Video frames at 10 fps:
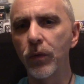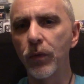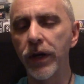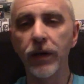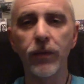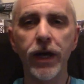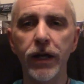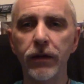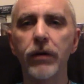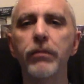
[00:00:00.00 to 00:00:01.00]
again, we
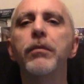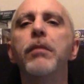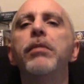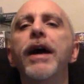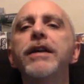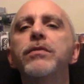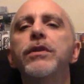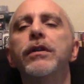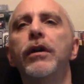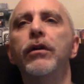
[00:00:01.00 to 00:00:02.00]
had a blast
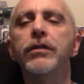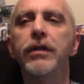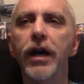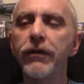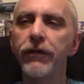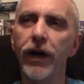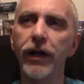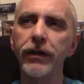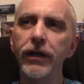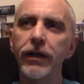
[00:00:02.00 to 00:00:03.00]
with it, though. It was a lot of
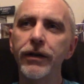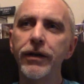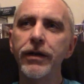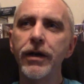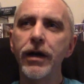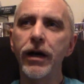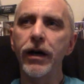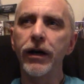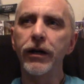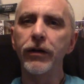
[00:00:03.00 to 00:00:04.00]
fun.
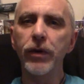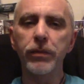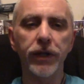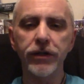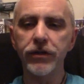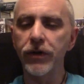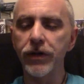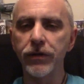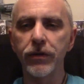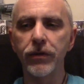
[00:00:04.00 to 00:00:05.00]
We played it
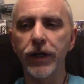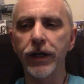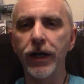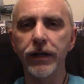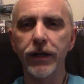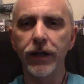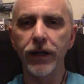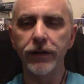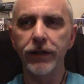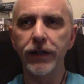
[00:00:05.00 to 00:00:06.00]
straight through and got
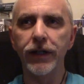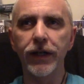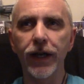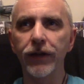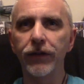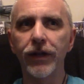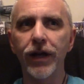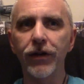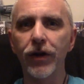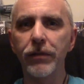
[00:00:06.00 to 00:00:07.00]
to the end, and it has a
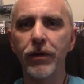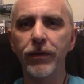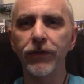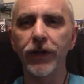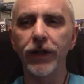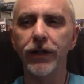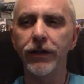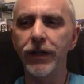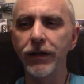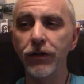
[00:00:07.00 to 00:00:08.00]
lot of great moments in it. And
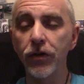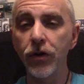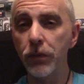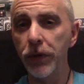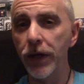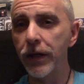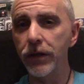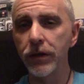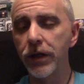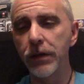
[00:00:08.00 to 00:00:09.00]
at the end, you could play it.
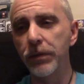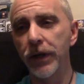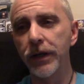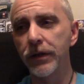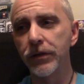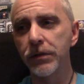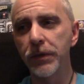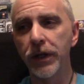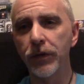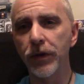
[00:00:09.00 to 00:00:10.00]
You could keep playing it and just
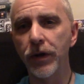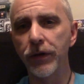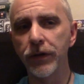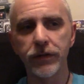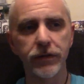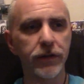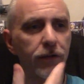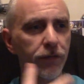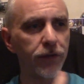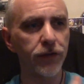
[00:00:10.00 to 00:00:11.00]
play it with all this
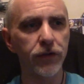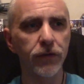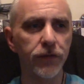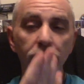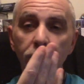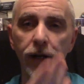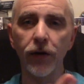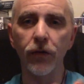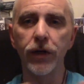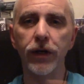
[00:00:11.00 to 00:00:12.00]
stuff that you've done
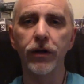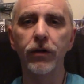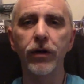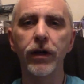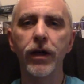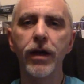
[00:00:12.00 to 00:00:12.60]
already included.